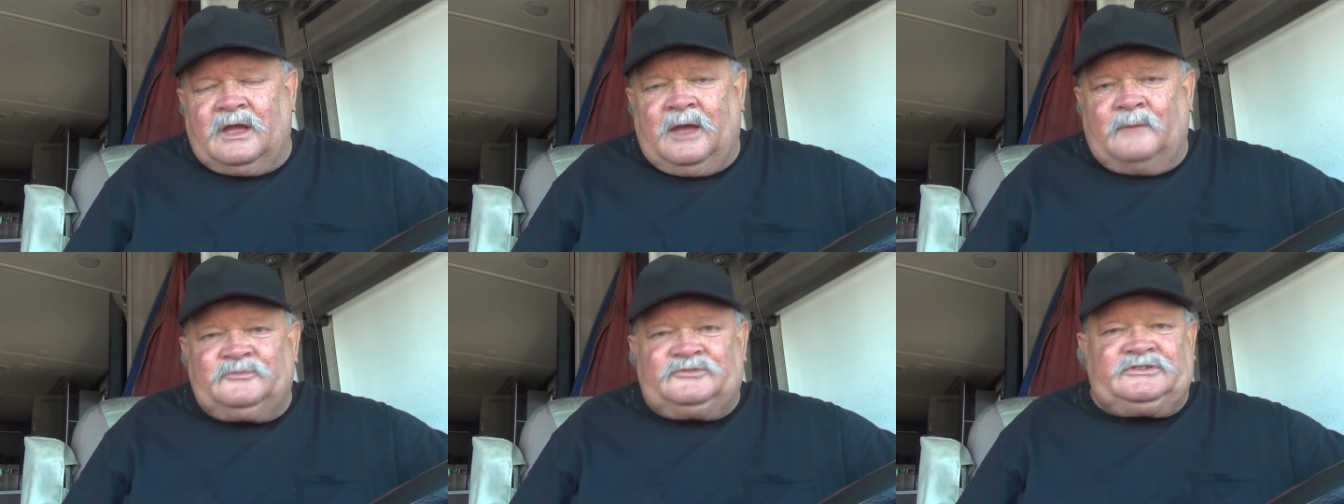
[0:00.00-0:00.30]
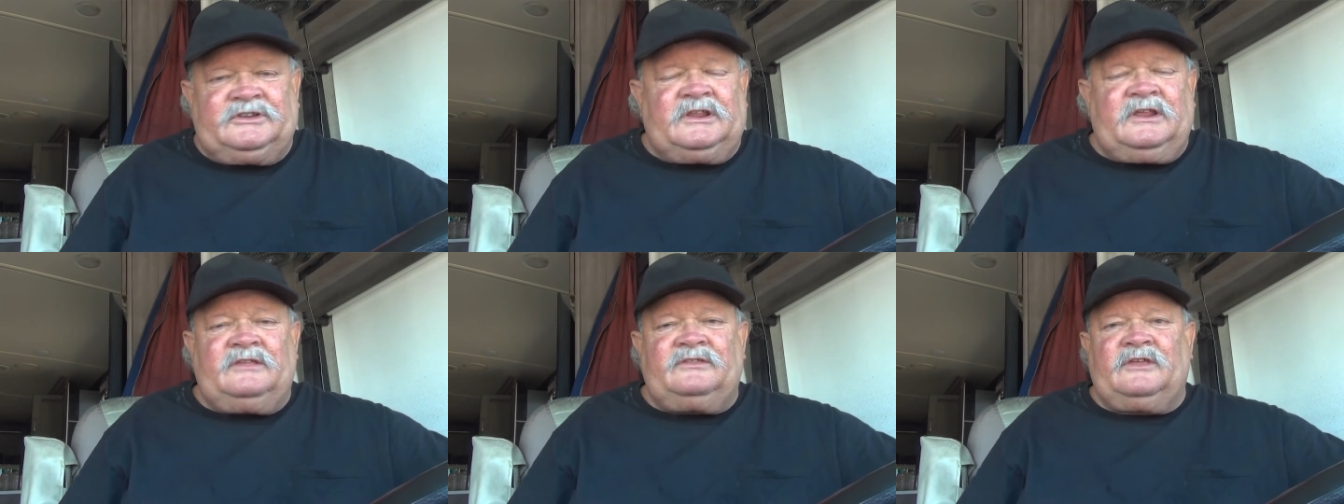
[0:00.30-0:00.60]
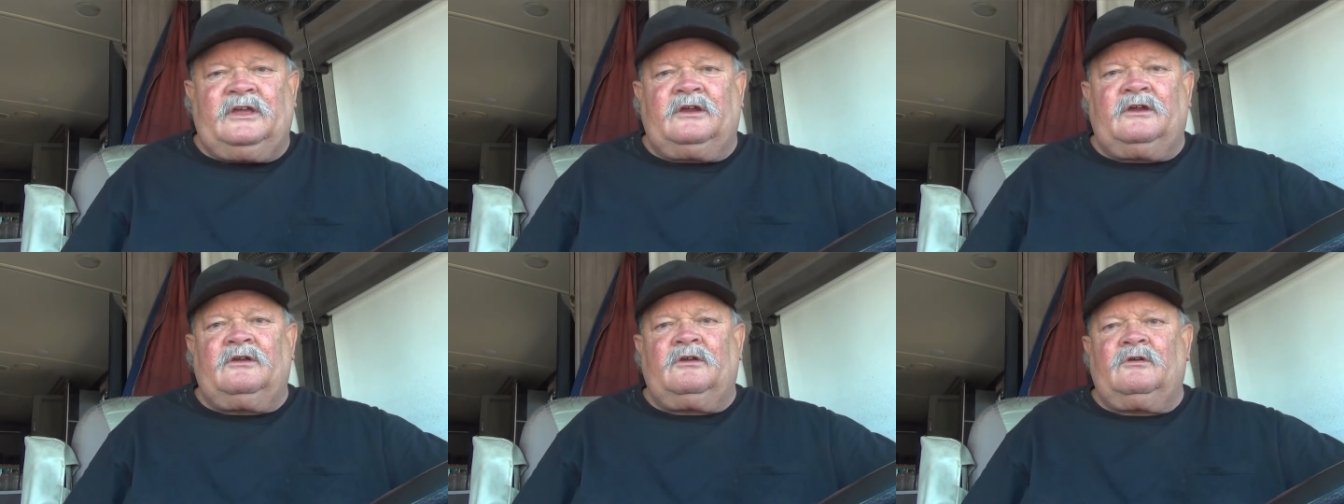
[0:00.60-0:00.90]
I'm sitting
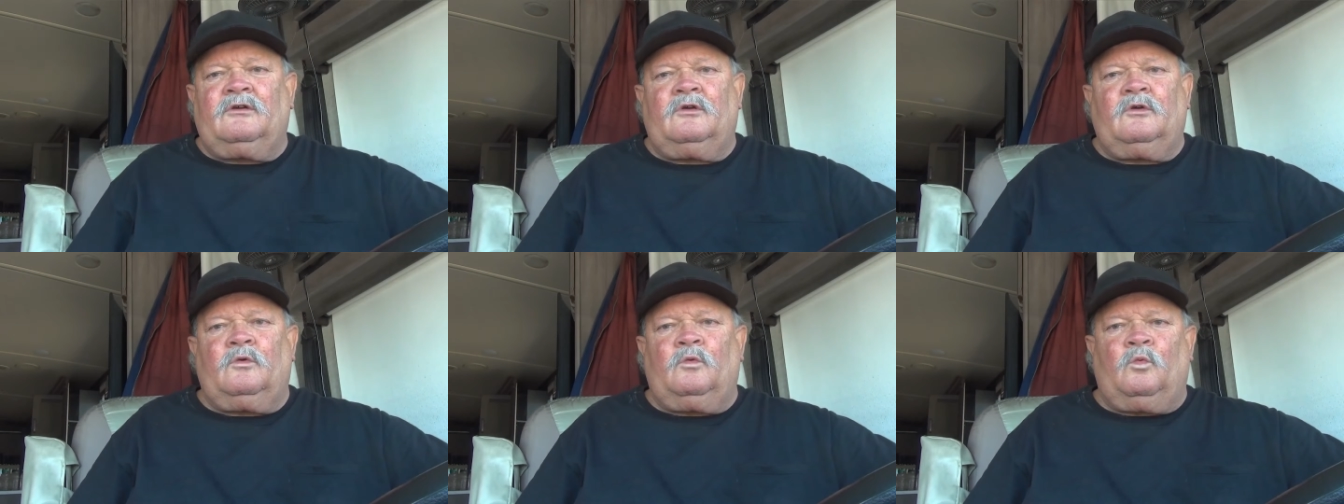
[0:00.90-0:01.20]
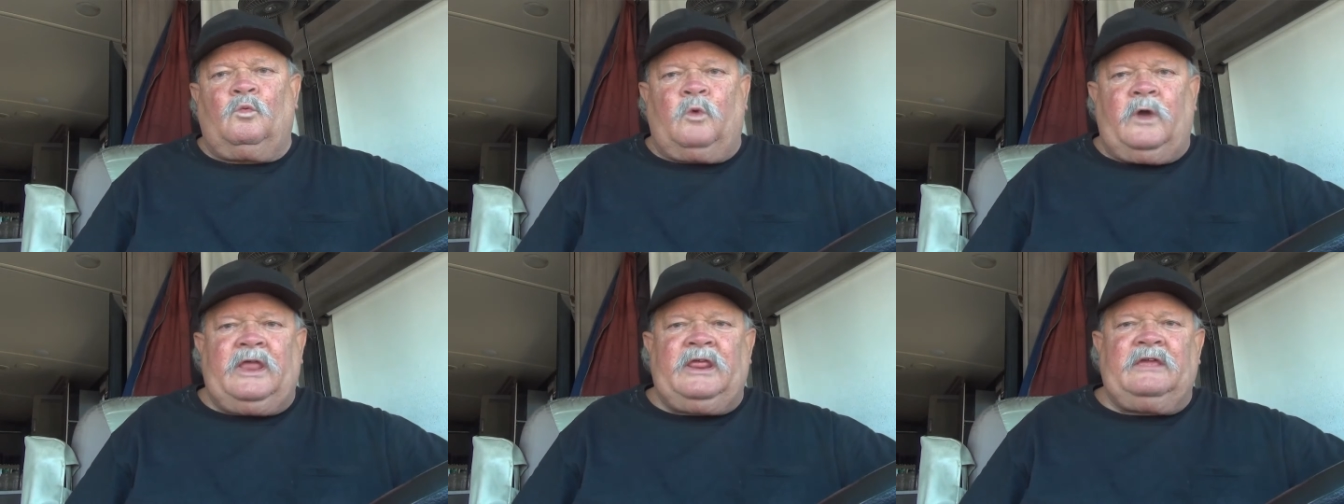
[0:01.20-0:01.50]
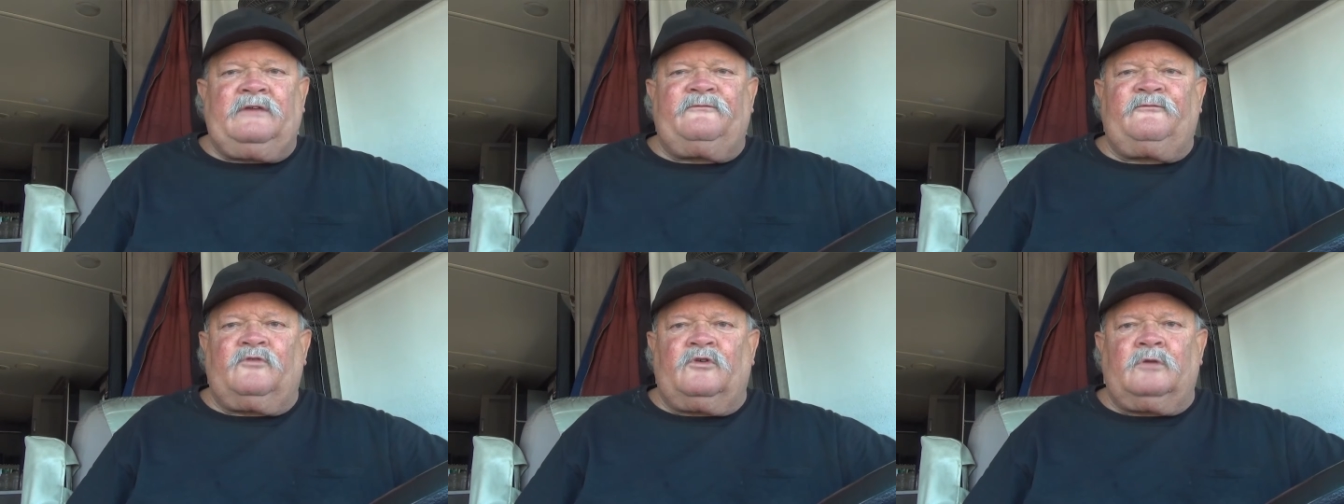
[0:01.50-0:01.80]
there
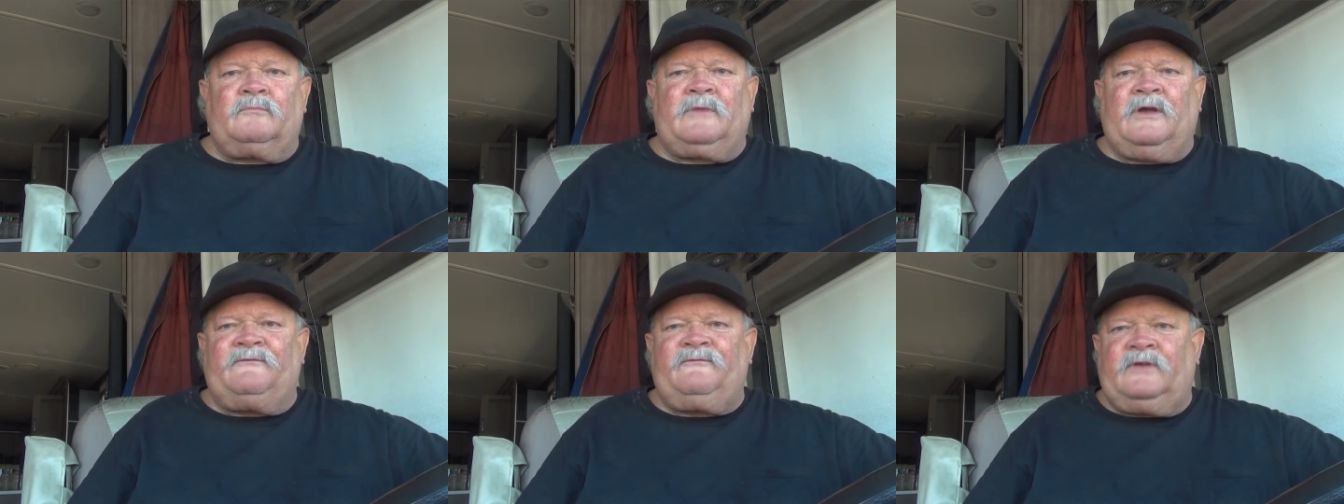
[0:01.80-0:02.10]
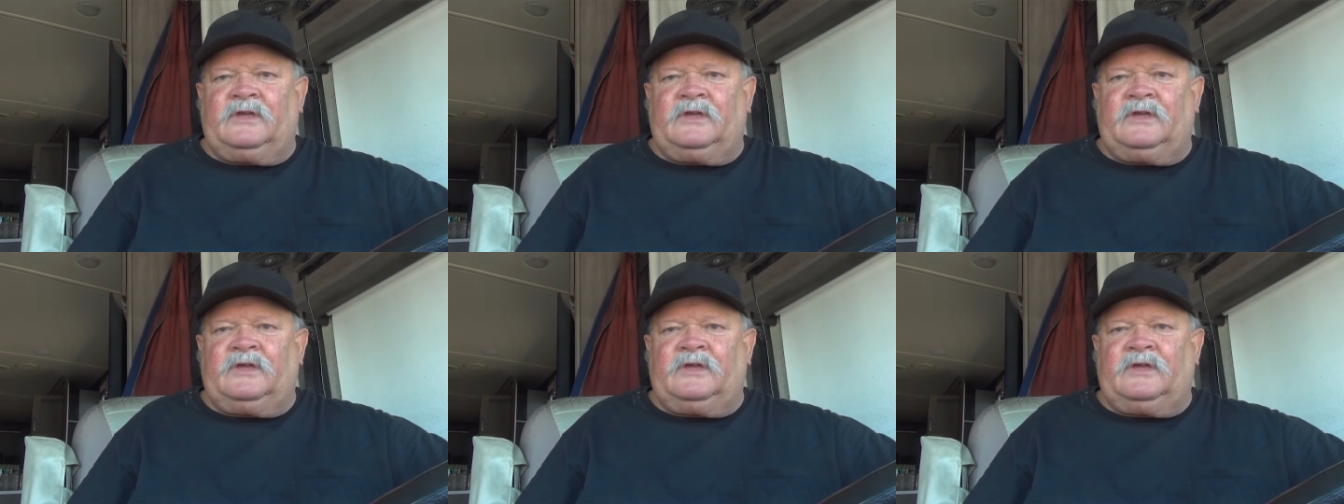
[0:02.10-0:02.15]
waiting for my